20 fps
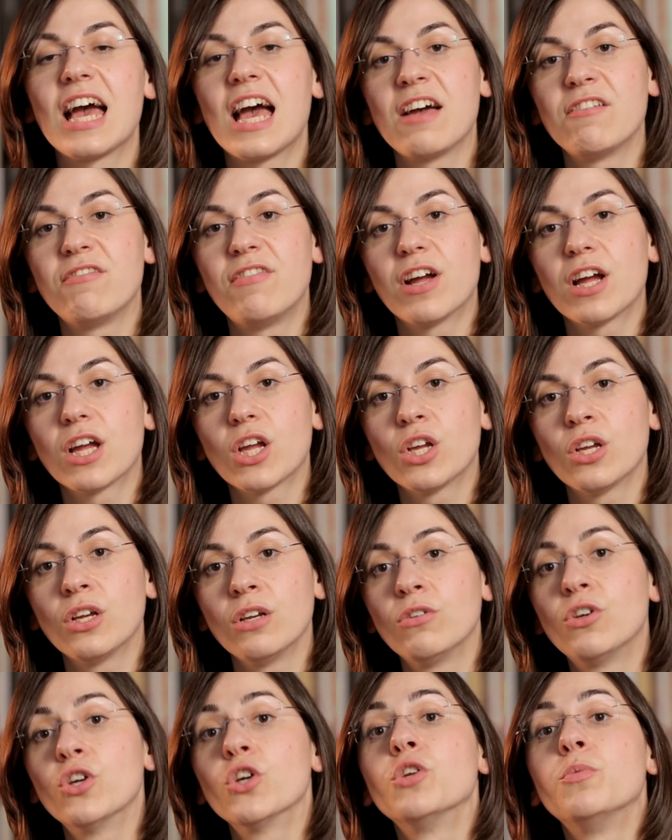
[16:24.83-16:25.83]
a very
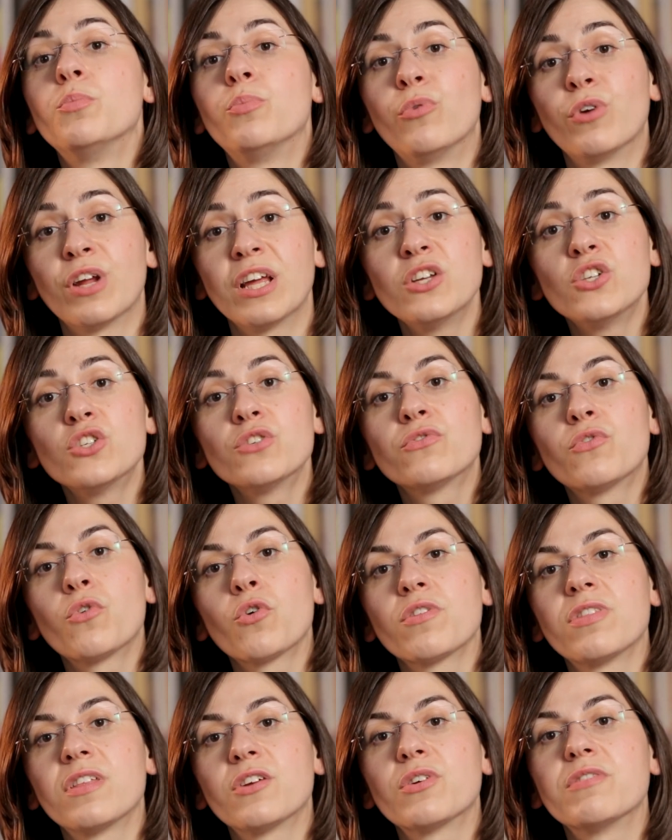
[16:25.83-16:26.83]
good bridge
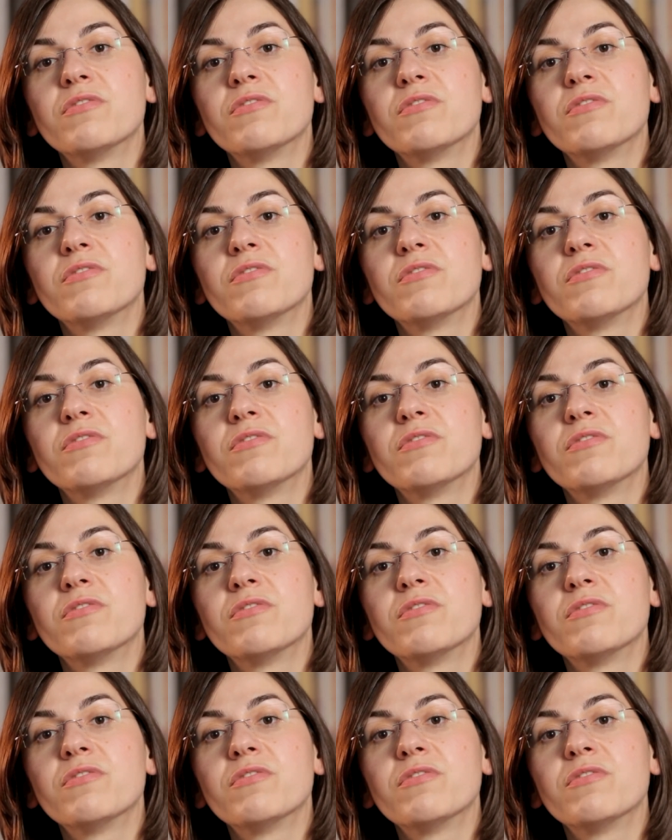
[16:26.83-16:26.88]
for the